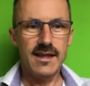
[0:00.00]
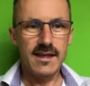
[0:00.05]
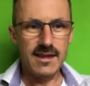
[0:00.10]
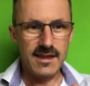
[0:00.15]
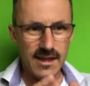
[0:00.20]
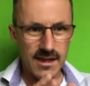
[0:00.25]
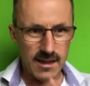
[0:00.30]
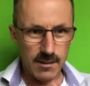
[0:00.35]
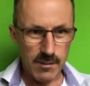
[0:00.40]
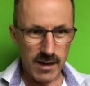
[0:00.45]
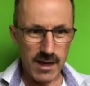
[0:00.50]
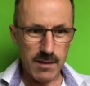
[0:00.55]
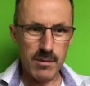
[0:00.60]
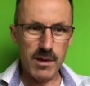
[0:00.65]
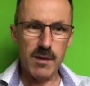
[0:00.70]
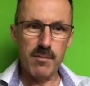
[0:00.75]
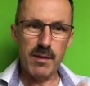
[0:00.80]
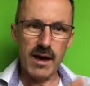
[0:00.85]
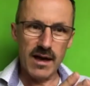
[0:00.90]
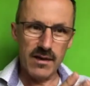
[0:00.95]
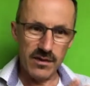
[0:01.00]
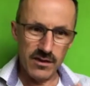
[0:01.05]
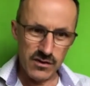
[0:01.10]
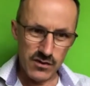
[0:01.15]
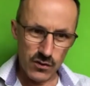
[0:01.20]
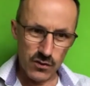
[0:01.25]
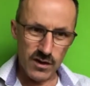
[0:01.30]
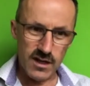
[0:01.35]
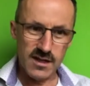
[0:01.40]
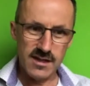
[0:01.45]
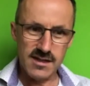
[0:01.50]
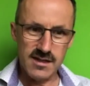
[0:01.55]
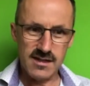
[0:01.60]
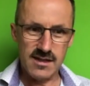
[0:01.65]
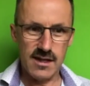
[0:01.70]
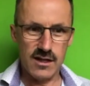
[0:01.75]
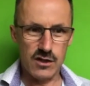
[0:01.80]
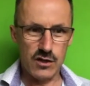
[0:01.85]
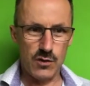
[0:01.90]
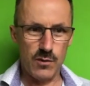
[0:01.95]
think maybe about the sort of
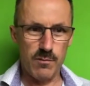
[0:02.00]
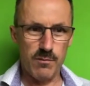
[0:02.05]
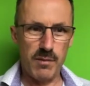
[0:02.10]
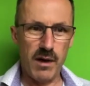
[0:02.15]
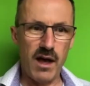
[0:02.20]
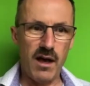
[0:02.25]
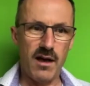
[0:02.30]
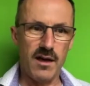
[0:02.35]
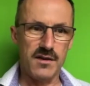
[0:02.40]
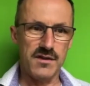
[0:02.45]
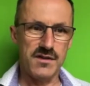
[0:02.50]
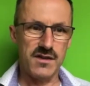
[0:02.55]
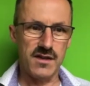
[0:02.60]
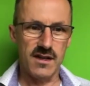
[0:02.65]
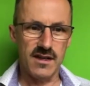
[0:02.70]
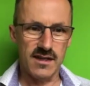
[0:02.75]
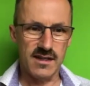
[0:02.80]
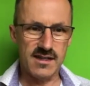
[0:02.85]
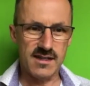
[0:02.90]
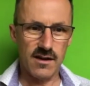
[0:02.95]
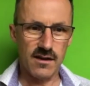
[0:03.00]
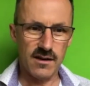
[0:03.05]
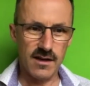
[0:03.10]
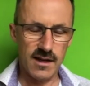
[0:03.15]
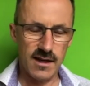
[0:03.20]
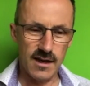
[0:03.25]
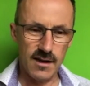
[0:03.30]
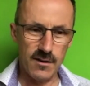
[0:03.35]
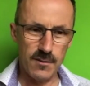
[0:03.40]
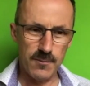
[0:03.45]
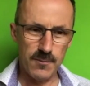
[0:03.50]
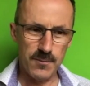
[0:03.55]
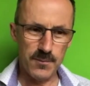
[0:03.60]
constituent parts that excite you.